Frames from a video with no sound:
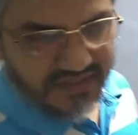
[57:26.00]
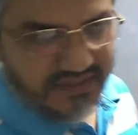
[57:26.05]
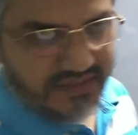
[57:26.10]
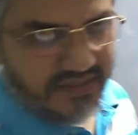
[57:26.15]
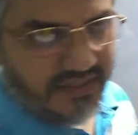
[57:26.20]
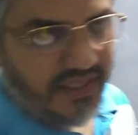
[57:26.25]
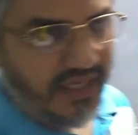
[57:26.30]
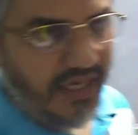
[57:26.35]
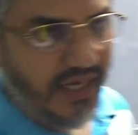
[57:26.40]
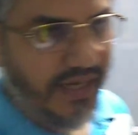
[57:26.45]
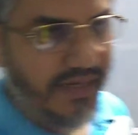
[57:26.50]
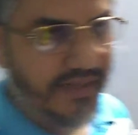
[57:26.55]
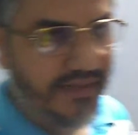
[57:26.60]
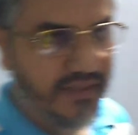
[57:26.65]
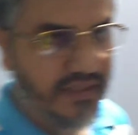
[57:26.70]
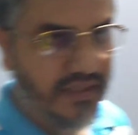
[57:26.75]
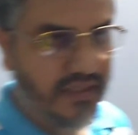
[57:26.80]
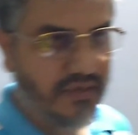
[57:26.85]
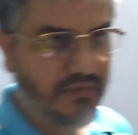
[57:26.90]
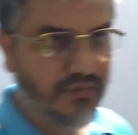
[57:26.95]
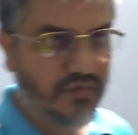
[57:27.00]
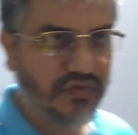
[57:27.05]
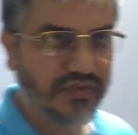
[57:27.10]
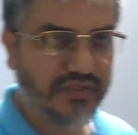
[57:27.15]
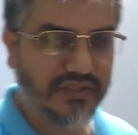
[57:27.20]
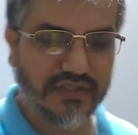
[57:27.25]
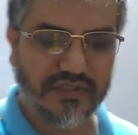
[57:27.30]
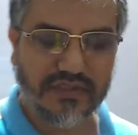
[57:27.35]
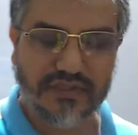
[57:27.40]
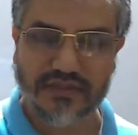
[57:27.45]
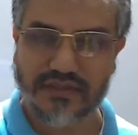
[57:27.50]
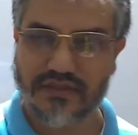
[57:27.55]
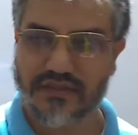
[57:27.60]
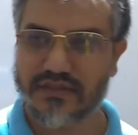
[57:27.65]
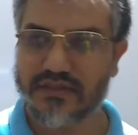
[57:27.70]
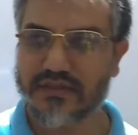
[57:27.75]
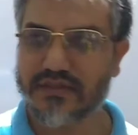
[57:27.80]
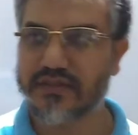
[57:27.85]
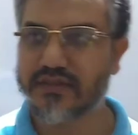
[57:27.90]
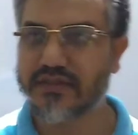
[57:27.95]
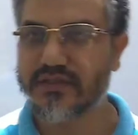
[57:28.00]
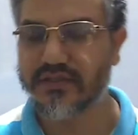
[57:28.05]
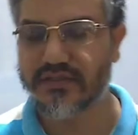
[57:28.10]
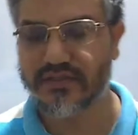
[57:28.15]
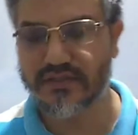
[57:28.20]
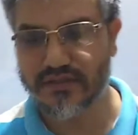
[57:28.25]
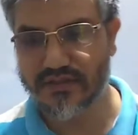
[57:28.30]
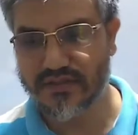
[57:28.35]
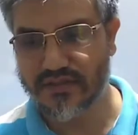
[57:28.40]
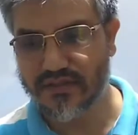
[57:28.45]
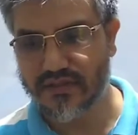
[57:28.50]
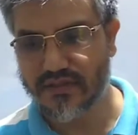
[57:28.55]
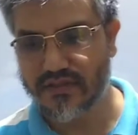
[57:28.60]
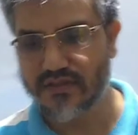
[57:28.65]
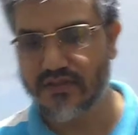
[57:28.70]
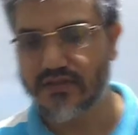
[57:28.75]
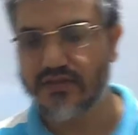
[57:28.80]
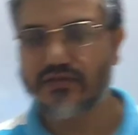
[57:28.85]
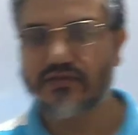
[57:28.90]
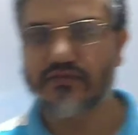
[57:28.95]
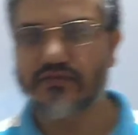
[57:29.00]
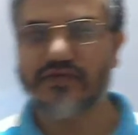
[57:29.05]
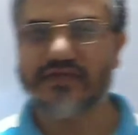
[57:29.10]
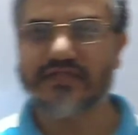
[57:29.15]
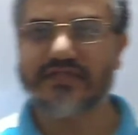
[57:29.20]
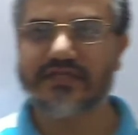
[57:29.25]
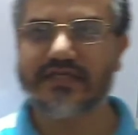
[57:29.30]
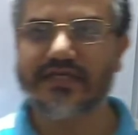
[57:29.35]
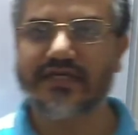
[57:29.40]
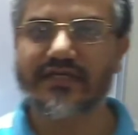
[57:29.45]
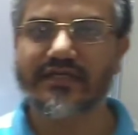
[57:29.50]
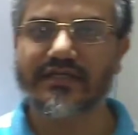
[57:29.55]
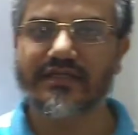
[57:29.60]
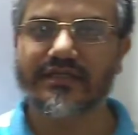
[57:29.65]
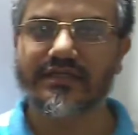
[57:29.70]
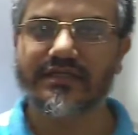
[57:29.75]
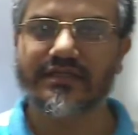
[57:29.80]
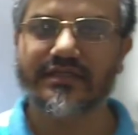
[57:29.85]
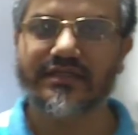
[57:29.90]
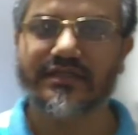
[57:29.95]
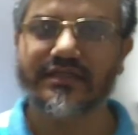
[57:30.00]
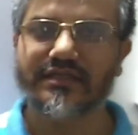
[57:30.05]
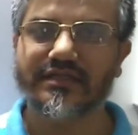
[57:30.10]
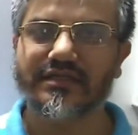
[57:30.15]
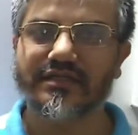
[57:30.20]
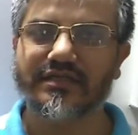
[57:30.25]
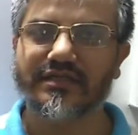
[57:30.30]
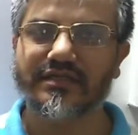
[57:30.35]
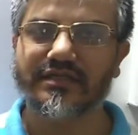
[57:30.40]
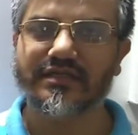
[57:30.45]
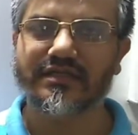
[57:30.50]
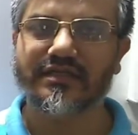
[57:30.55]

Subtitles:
body is an ideal body which can